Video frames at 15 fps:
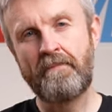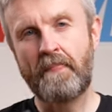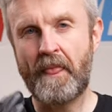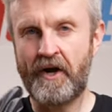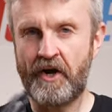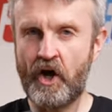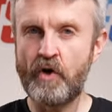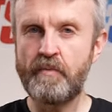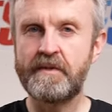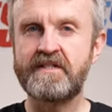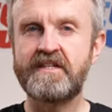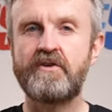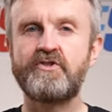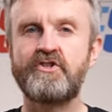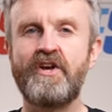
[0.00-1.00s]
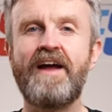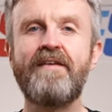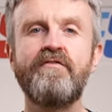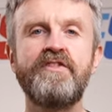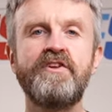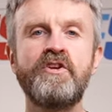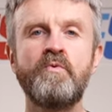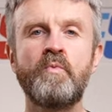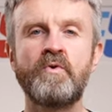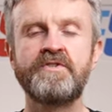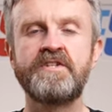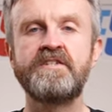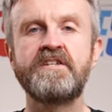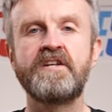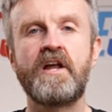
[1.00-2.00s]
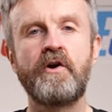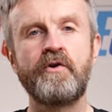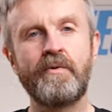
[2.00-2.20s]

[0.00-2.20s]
And I hope it tells you everything you wanted to know